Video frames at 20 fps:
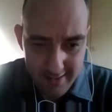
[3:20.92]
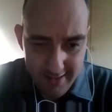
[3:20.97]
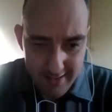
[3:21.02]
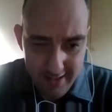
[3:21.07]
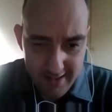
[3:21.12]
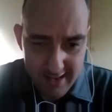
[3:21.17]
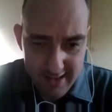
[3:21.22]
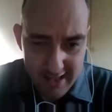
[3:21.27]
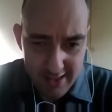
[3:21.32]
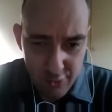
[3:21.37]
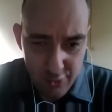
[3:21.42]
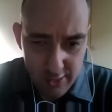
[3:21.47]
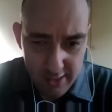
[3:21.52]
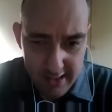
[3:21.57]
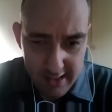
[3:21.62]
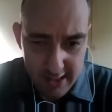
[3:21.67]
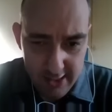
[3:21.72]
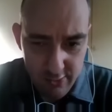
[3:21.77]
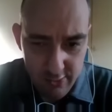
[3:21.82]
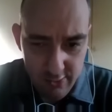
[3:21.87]
You think we're
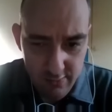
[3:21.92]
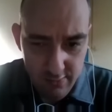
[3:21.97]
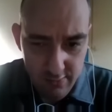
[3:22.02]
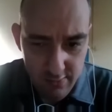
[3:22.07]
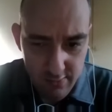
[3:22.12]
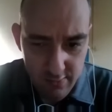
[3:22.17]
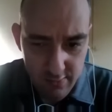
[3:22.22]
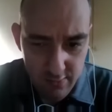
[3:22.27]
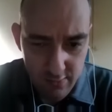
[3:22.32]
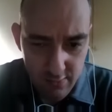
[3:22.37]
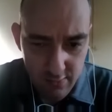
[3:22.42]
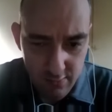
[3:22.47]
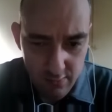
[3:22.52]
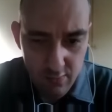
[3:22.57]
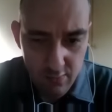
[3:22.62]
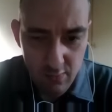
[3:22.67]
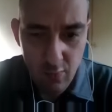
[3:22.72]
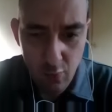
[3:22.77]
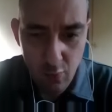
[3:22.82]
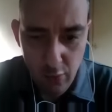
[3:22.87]
down?
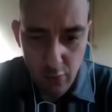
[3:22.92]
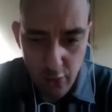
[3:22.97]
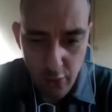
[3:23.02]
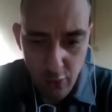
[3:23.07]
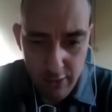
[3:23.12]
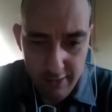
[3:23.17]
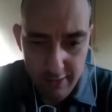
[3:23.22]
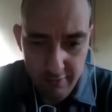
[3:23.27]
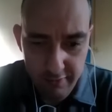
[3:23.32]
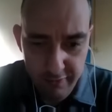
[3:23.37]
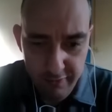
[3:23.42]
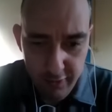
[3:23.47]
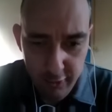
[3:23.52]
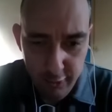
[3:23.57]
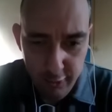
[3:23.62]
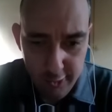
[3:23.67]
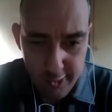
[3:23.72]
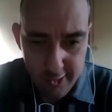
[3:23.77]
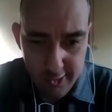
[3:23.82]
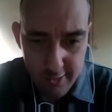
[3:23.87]
We're no out,
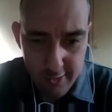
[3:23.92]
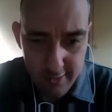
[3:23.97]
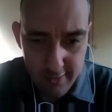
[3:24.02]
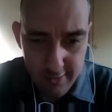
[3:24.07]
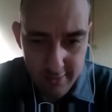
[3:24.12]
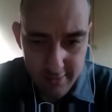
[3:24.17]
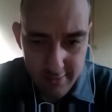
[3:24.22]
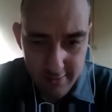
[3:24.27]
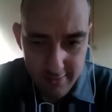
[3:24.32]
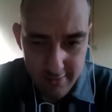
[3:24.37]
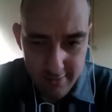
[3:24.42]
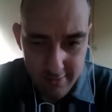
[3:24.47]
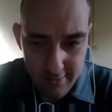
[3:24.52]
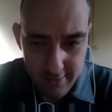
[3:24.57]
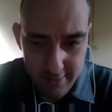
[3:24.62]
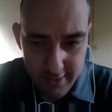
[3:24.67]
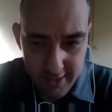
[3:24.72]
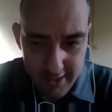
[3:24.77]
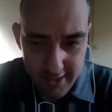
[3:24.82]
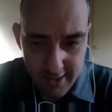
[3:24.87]
folks.
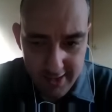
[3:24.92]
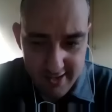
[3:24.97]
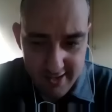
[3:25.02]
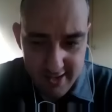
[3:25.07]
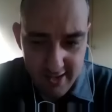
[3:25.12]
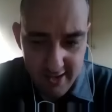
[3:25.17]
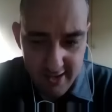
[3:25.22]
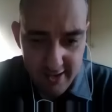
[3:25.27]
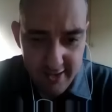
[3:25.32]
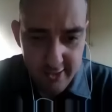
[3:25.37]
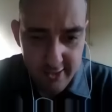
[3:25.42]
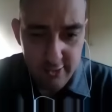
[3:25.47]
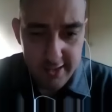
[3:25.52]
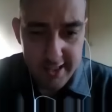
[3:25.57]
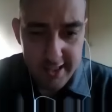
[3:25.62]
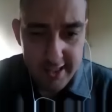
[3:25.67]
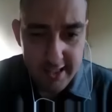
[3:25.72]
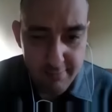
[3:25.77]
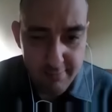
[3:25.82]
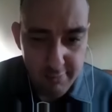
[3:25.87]
Your silly little
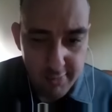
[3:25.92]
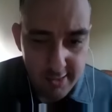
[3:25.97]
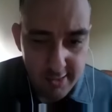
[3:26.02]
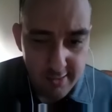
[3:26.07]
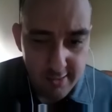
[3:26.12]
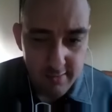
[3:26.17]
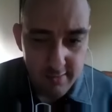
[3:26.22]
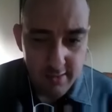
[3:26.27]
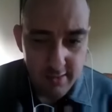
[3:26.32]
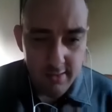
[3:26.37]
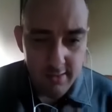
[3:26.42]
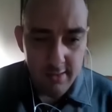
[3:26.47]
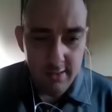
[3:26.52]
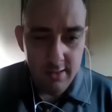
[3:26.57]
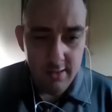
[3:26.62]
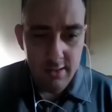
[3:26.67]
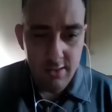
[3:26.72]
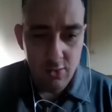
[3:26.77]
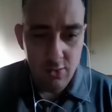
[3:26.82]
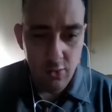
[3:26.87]
games
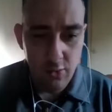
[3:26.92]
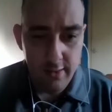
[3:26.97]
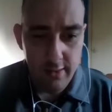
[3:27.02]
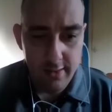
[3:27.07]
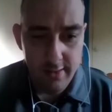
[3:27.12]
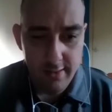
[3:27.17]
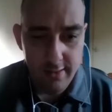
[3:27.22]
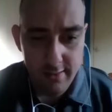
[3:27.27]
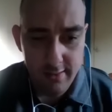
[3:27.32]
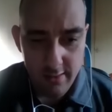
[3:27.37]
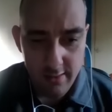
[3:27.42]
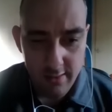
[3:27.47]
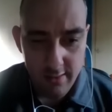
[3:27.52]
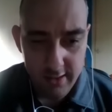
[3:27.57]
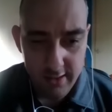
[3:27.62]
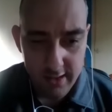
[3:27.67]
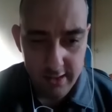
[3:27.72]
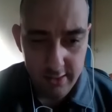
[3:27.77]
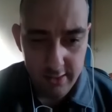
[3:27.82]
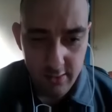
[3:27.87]
don't
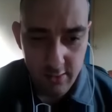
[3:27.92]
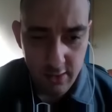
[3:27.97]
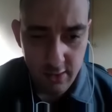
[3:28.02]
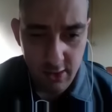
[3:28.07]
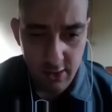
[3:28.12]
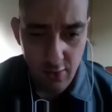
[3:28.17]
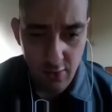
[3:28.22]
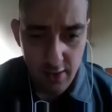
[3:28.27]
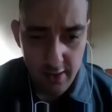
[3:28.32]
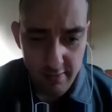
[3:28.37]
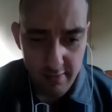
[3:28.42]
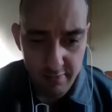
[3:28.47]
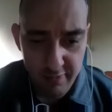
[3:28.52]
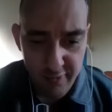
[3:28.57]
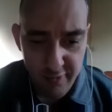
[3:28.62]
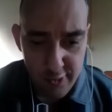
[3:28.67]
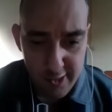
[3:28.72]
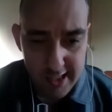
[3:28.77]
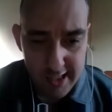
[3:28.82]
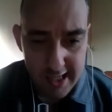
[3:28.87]
you know, halt our
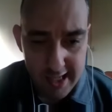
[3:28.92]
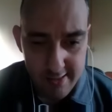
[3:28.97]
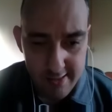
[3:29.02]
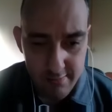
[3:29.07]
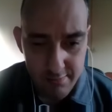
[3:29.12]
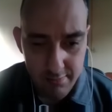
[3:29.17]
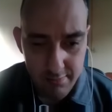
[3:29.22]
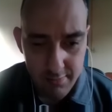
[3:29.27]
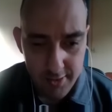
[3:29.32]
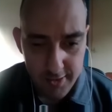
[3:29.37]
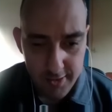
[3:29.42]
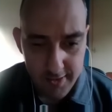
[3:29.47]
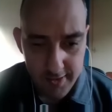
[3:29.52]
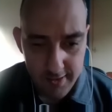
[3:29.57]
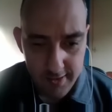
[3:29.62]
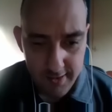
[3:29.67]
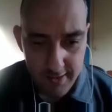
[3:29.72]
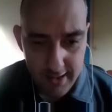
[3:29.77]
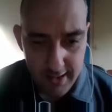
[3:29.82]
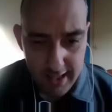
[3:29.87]
enthusiasm
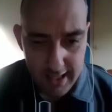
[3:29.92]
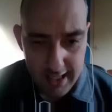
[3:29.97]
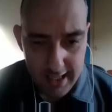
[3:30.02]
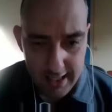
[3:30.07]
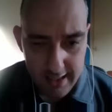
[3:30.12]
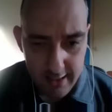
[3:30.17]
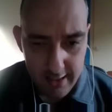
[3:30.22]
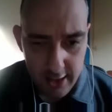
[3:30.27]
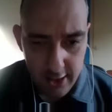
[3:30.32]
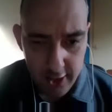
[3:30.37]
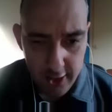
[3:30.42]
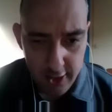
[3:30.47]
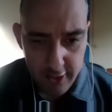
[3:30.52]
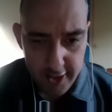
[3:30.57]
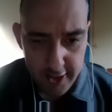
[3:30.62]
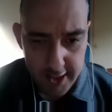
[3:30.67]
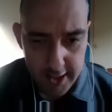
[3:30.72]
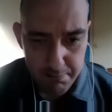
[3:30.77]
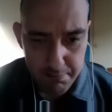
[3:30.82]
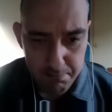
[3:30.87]
and our
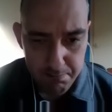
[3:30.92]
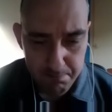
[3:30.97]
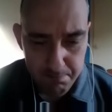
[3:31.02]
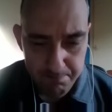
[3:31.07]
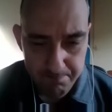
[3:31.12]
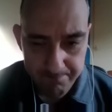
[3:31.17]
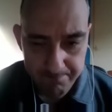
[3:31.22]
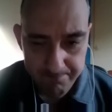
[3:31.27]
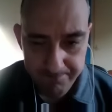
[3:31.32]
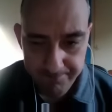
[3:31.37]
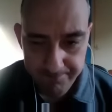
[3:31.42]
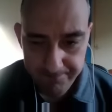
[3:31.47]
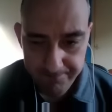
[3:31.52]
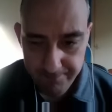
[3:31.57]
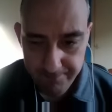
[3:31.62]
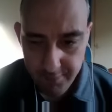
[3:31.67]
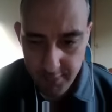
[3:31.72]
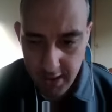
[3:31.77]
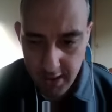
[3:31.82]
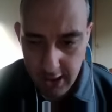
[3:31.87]
um,
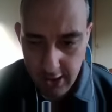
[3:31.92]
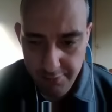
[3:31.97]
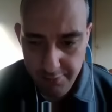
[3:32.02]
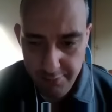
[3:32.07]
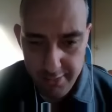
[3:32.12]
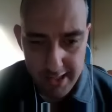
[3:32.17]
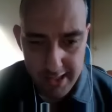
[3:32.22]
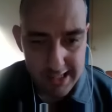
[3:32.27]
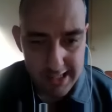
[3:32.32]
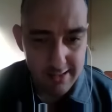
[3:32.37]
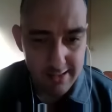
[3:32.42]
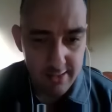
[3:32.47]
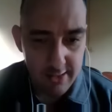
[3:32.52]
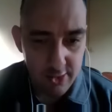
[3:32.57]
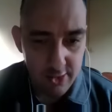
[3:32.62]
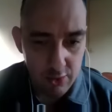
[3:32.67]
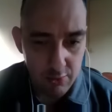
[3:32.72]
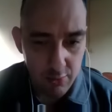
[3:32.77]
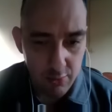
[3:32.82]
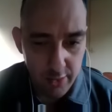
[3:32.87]
our passion to
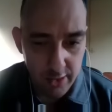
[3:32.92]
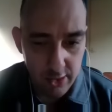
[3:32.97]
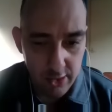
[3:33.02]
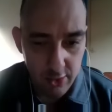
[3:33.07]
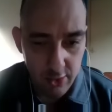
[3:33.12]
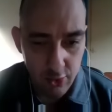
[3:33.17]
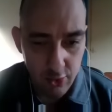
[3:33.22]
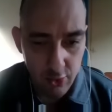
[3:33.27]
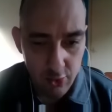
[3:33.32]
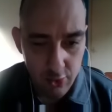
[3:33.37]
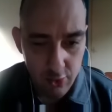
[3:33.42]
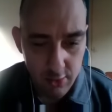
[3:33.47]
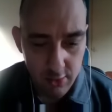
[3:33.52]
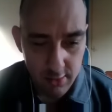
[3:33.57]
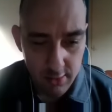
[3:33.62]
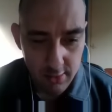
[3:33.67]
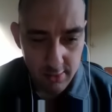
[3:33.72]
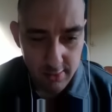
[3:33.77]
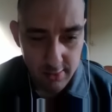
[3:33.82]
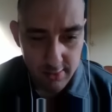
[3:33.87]
do what we do
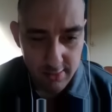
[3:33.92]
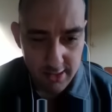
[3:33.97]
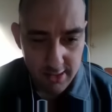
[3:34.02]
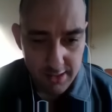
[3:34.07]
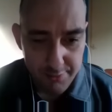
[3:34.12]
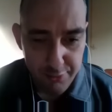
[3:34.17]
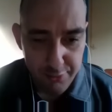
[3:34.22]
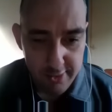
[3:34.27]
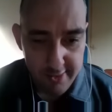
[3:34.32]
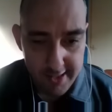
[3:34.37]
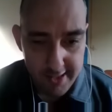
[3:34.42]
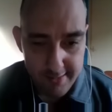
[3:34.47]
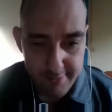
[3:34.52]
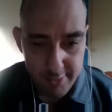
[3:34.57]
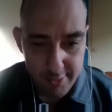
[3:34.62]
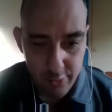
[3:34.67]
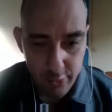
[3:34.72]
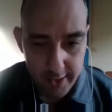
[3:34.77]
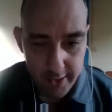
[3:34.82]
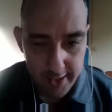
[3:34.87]
a couple of times
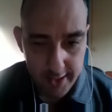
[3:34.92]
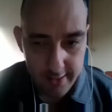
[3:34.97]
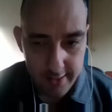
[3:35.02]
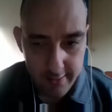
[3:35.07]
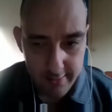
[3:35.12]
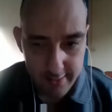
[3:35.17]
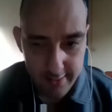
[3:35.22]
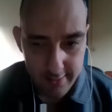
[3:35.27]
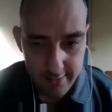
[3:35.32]
a week.